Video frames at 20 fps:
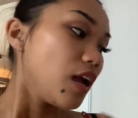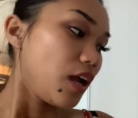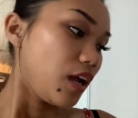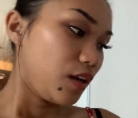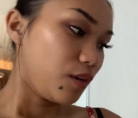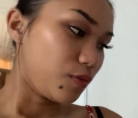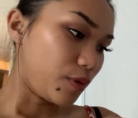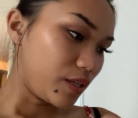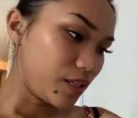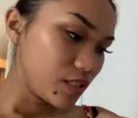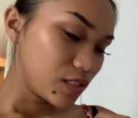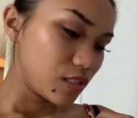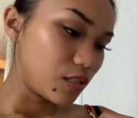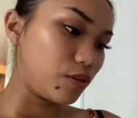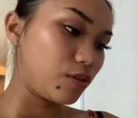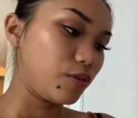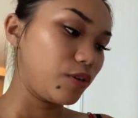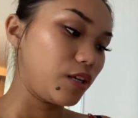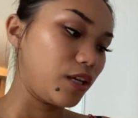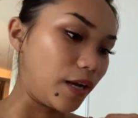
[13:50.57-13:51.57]
Anyway,
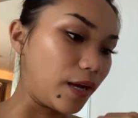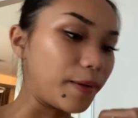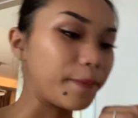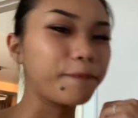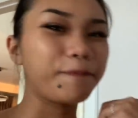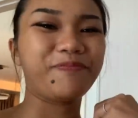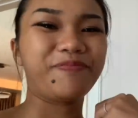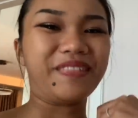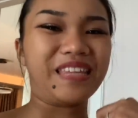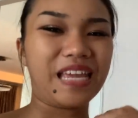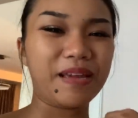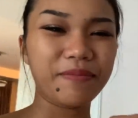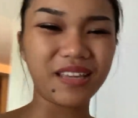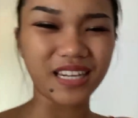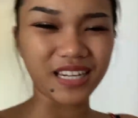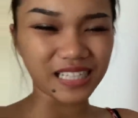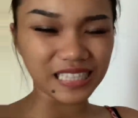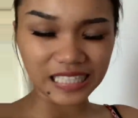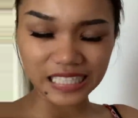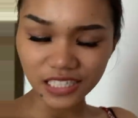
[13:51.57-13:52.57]
so yeah, I'm
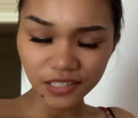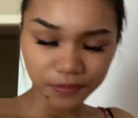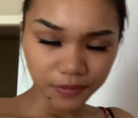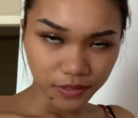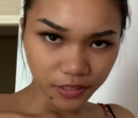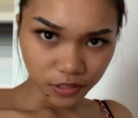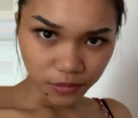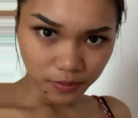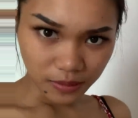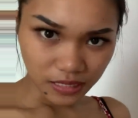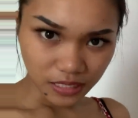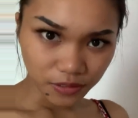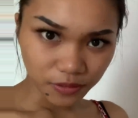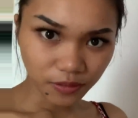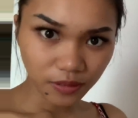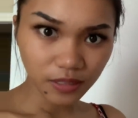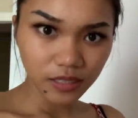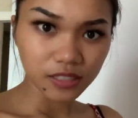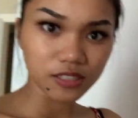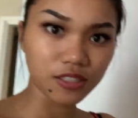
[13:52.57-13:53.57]
gonna clean up a little bit
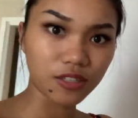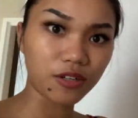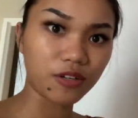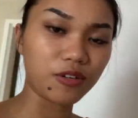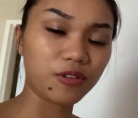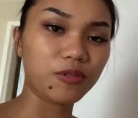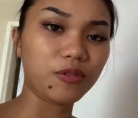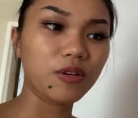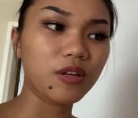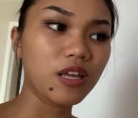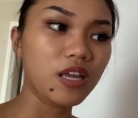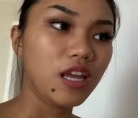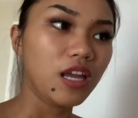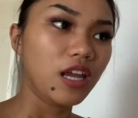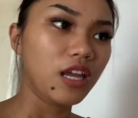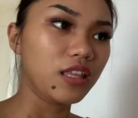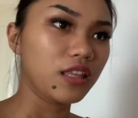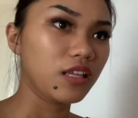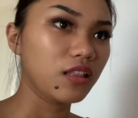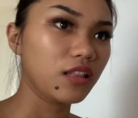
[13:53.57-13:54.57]
now. So,
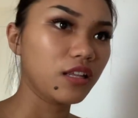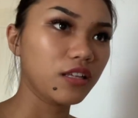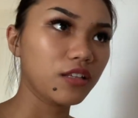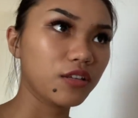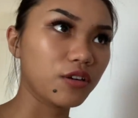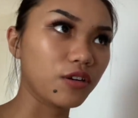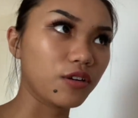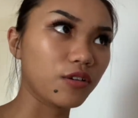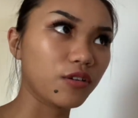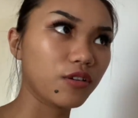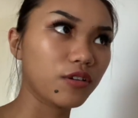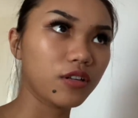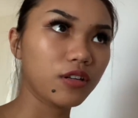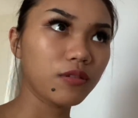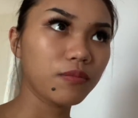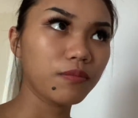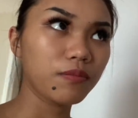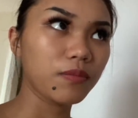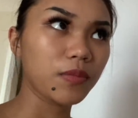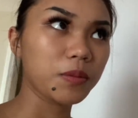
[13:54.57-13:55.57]
and then later on,
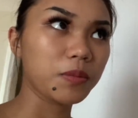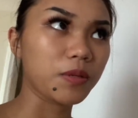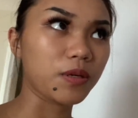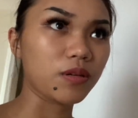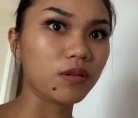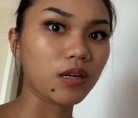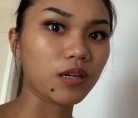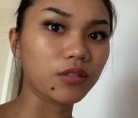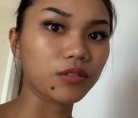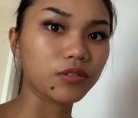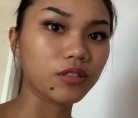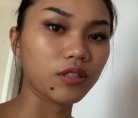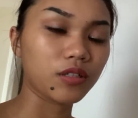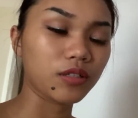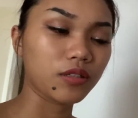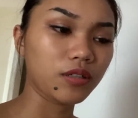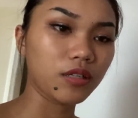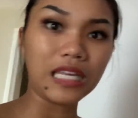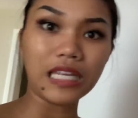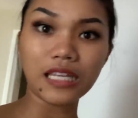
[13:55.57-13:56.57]
maybe around
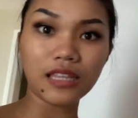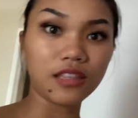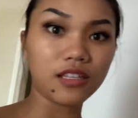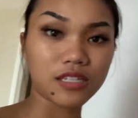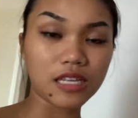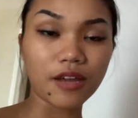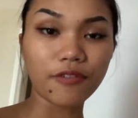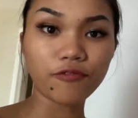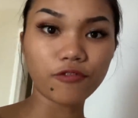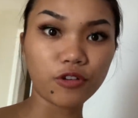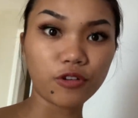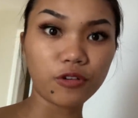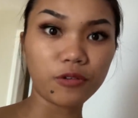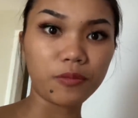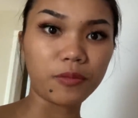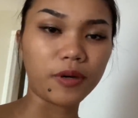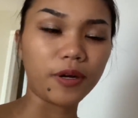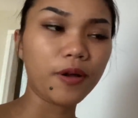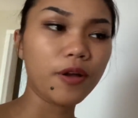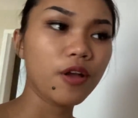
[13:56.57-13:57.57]
this
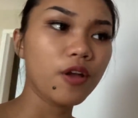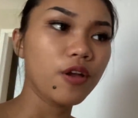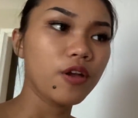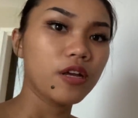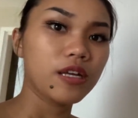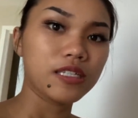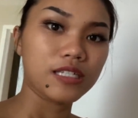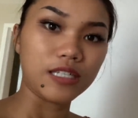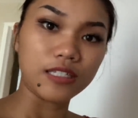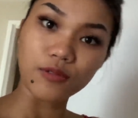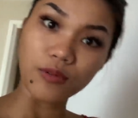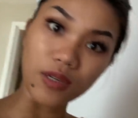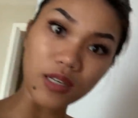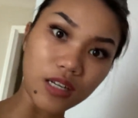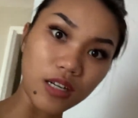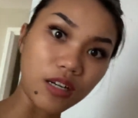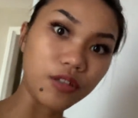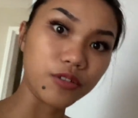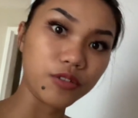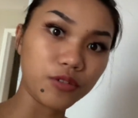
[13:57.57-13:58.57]
afternoon ba, since we're
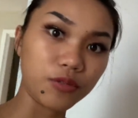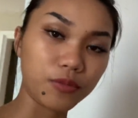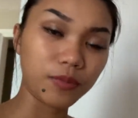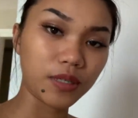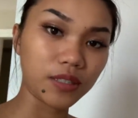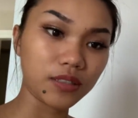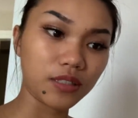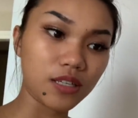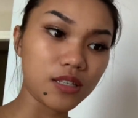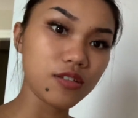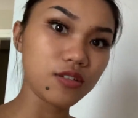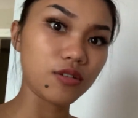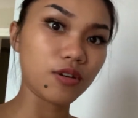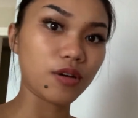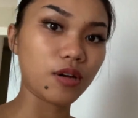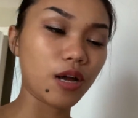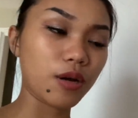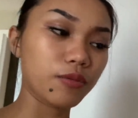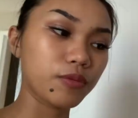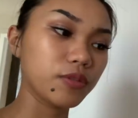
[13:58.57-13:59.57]
gonna go to Makpensa,
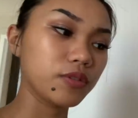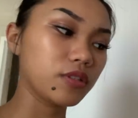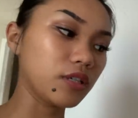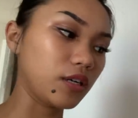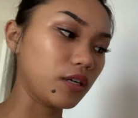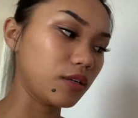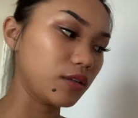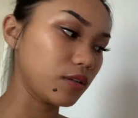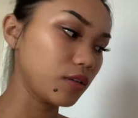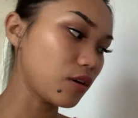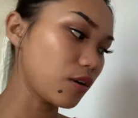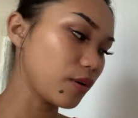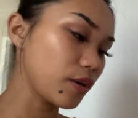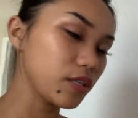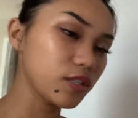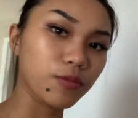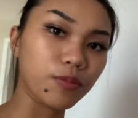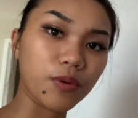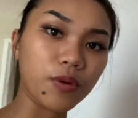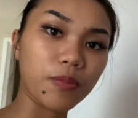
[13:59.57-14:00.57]
I would
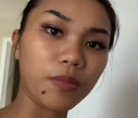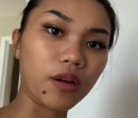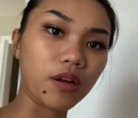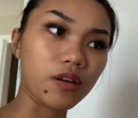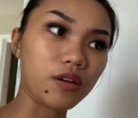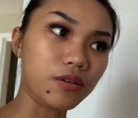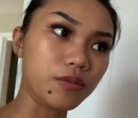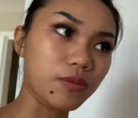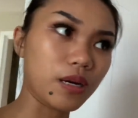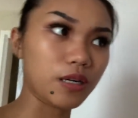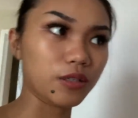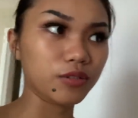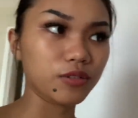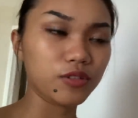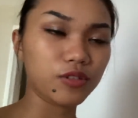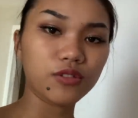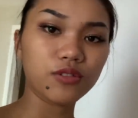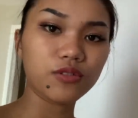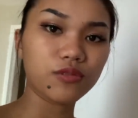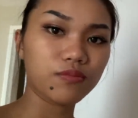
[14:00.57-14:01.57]
going to prepare
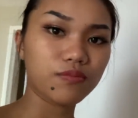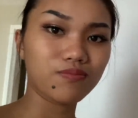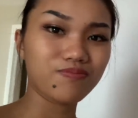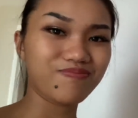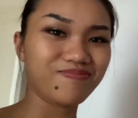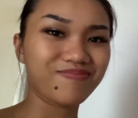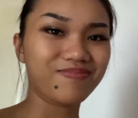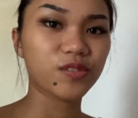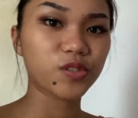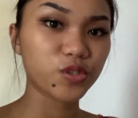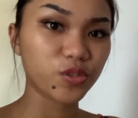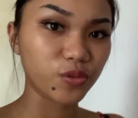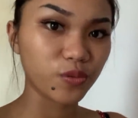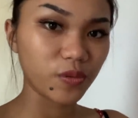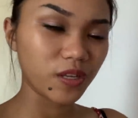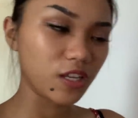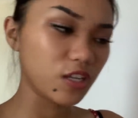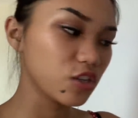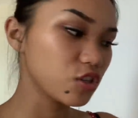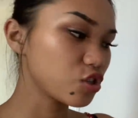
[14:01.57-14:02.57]
around
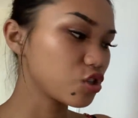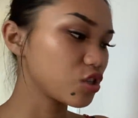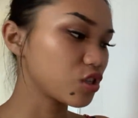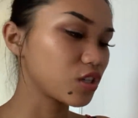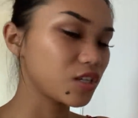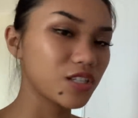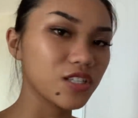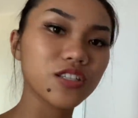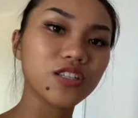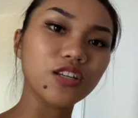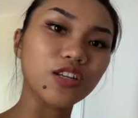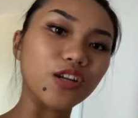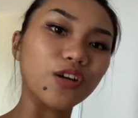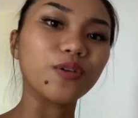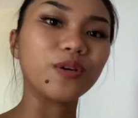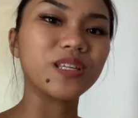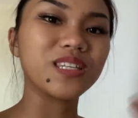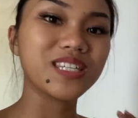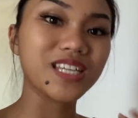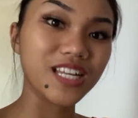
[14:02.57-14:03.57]
2-ish, because you
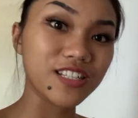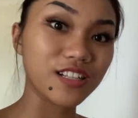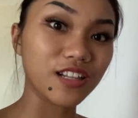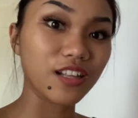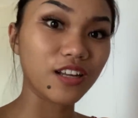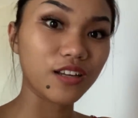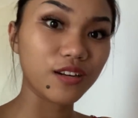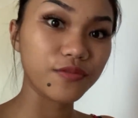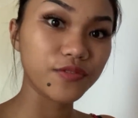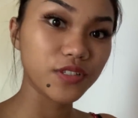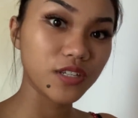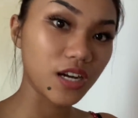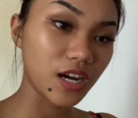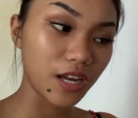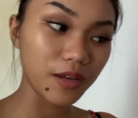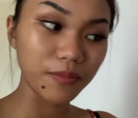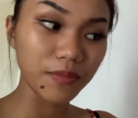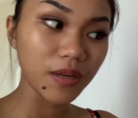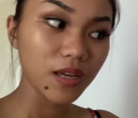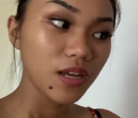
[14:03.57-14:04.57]
know it takes a lot of
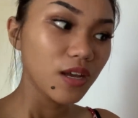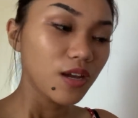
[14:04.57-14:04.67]
time